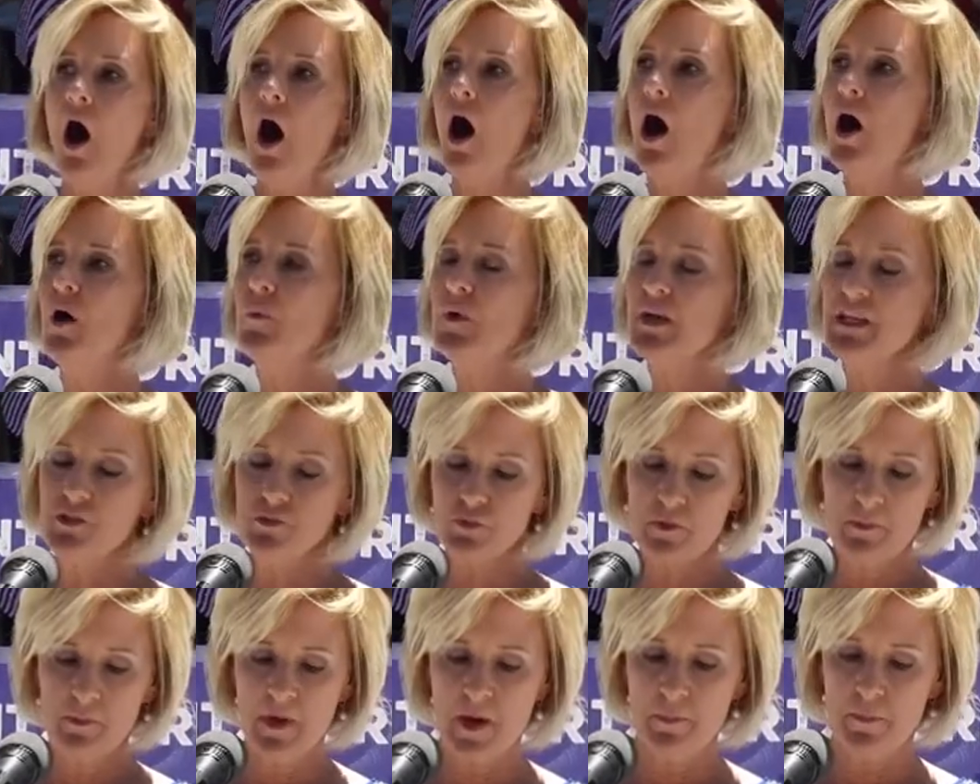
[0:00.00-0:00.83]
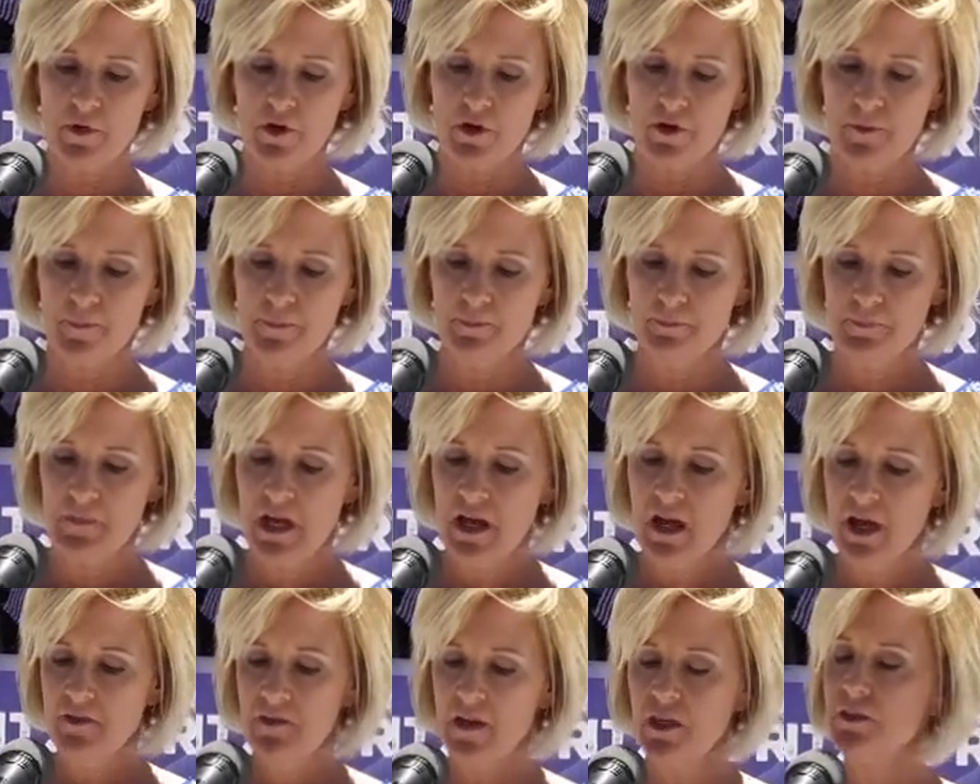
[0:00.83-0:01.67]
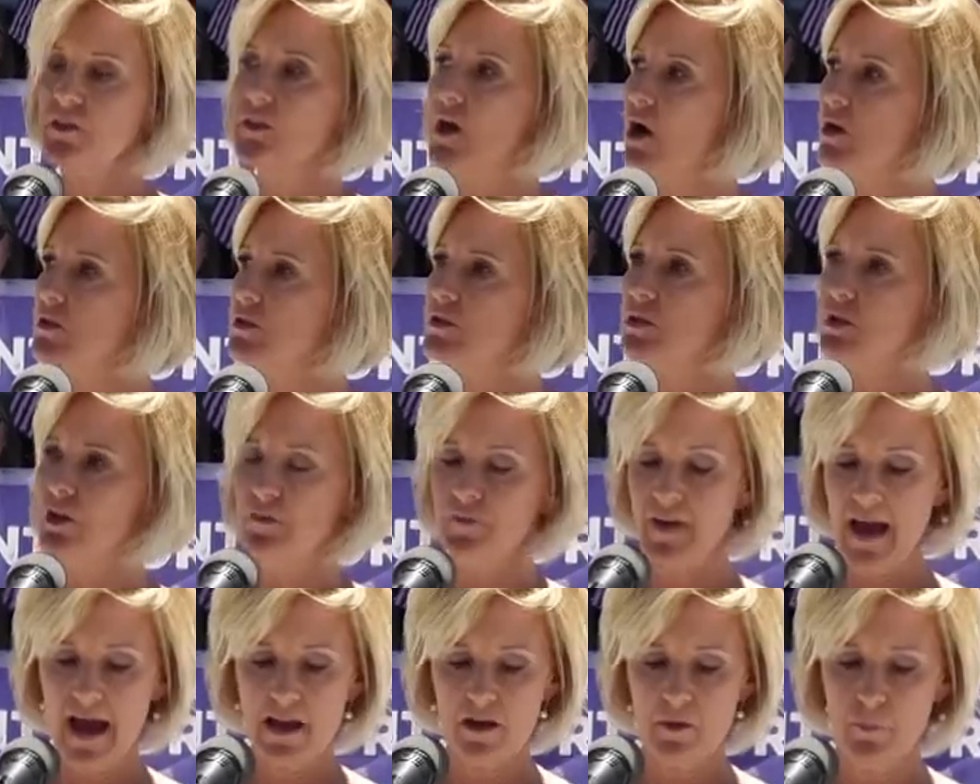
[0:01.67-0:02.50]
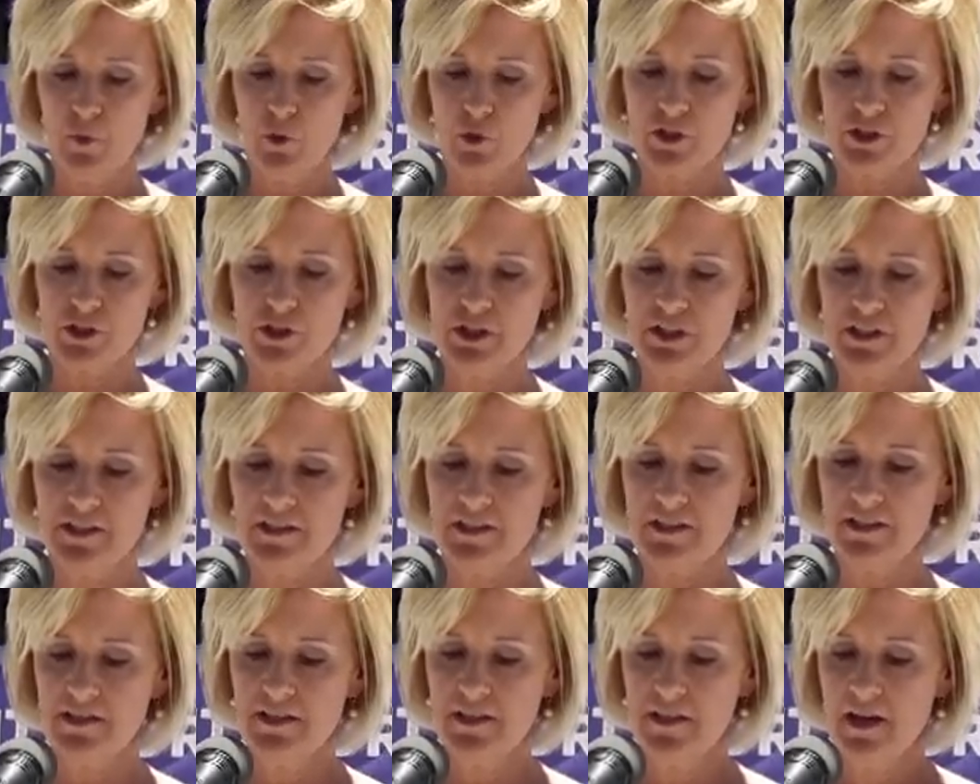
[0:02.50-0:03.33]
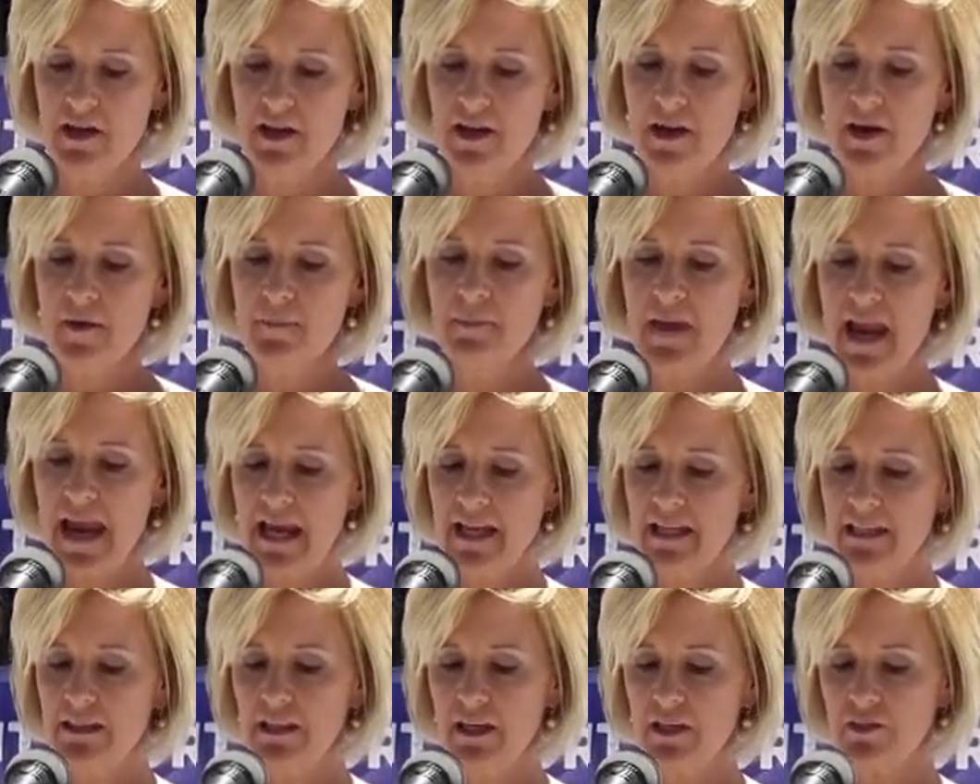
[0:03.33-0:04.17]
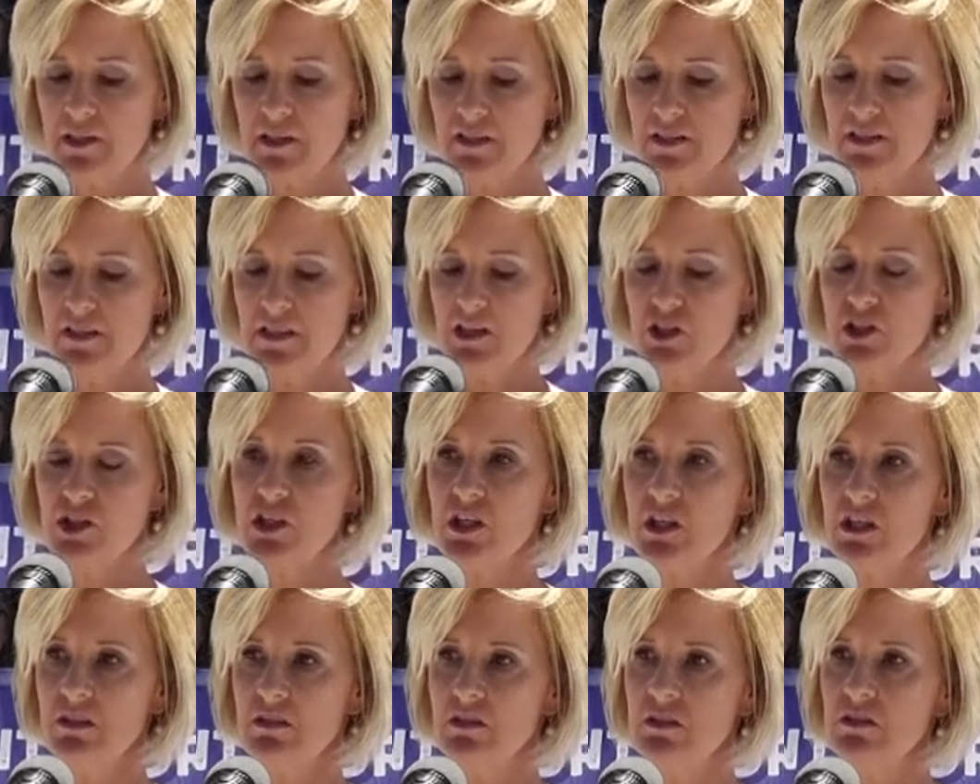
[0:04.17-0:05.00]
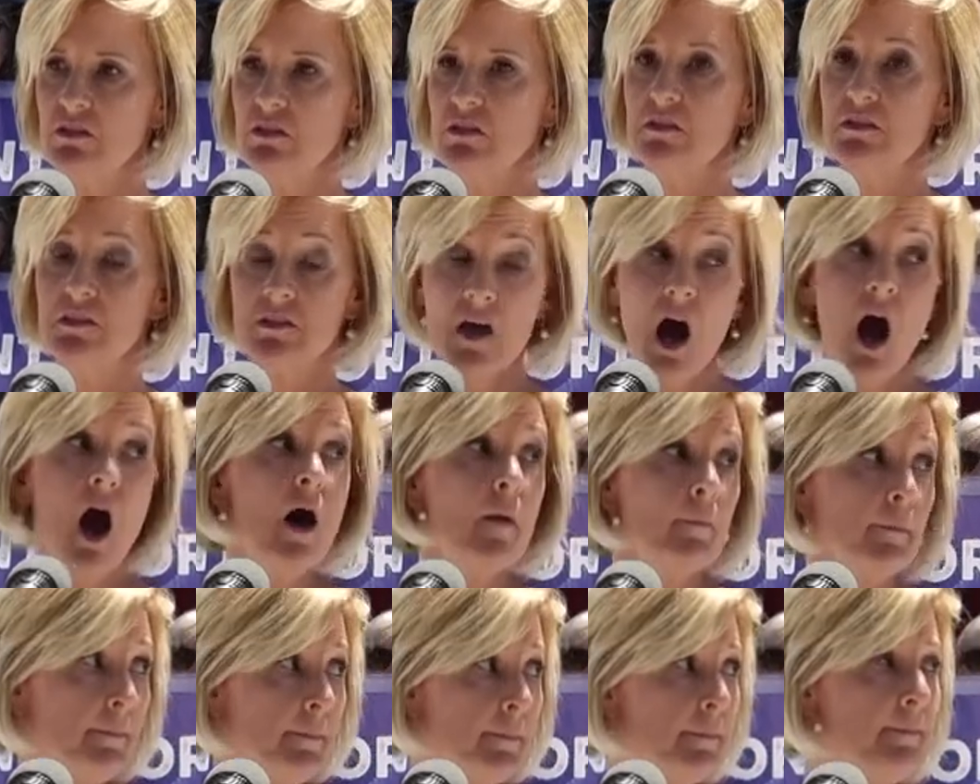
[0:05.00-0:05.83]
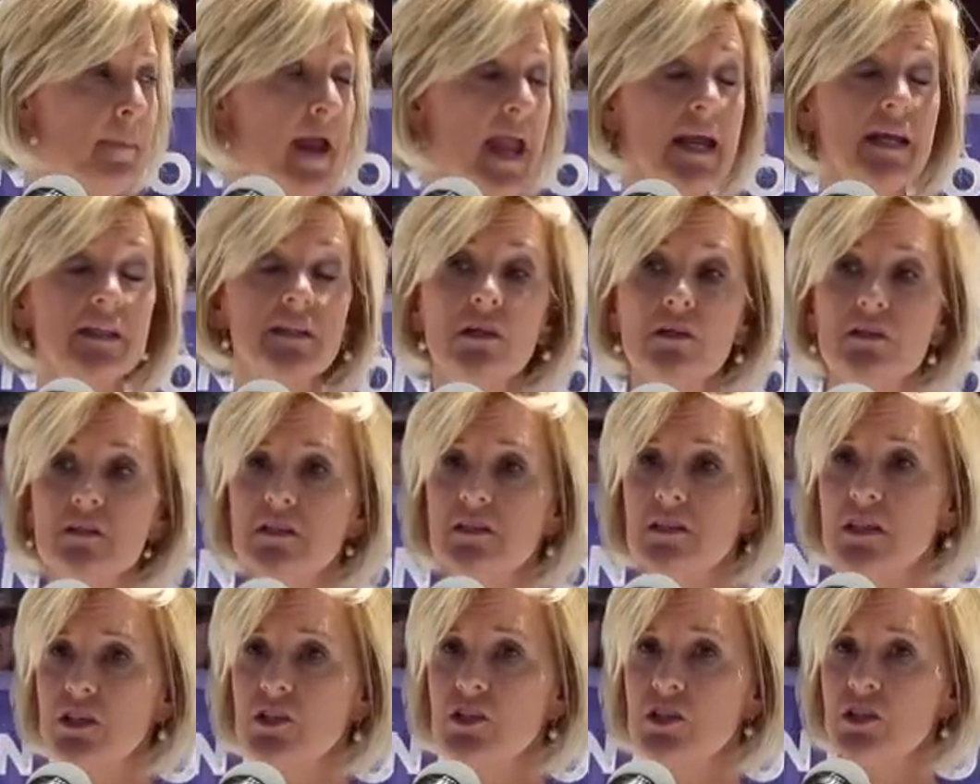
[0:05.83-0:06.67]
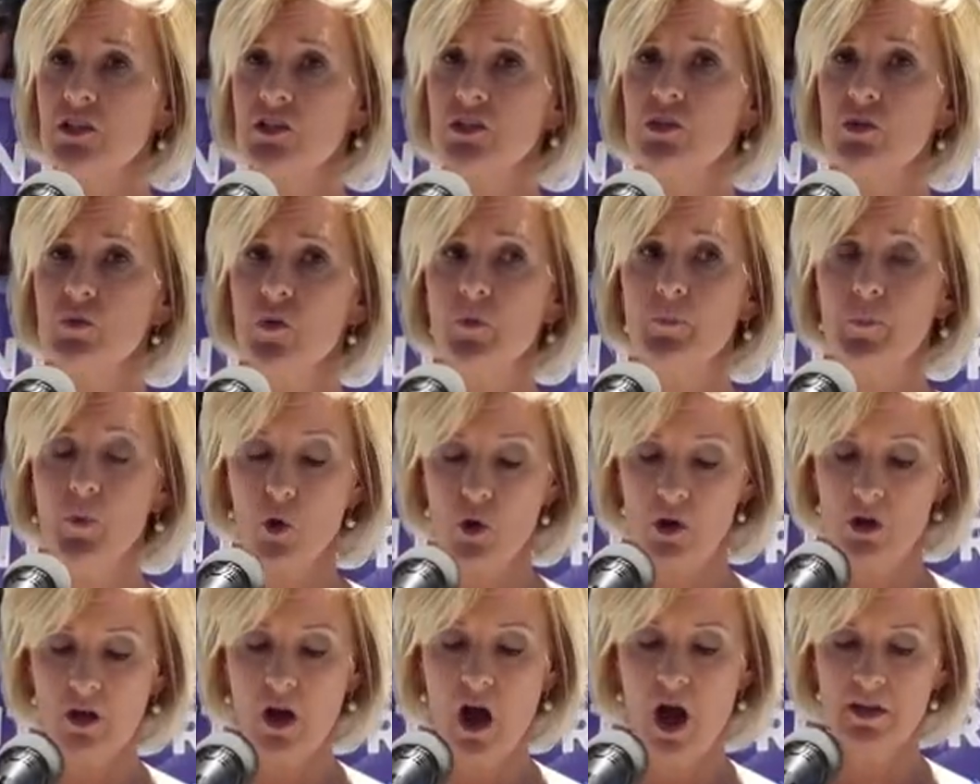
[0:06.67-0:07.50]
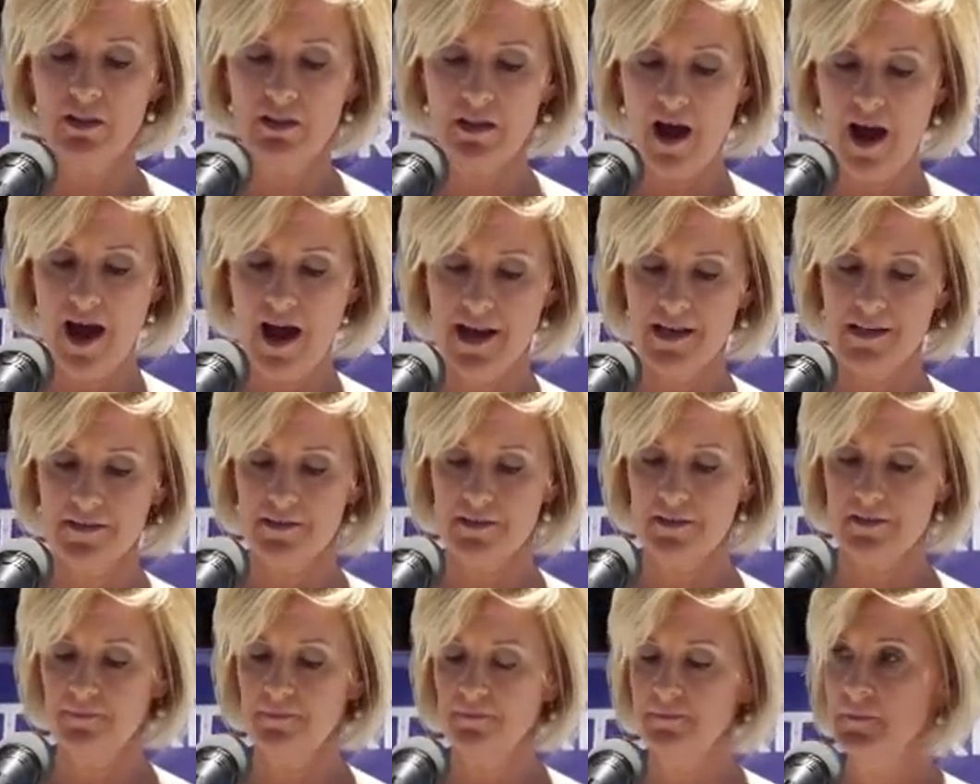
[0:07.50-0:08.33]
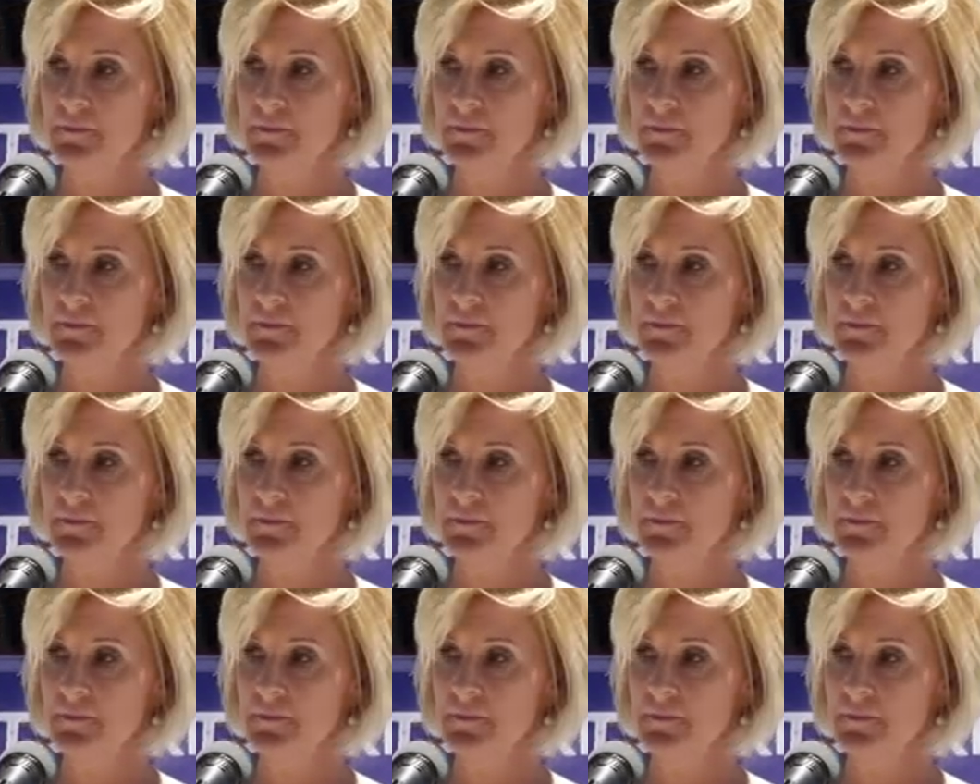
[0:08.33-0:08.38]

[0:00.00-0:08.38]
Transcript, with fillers: Always remember that those who have had abortions made their decision, some made their decision to abort on lies.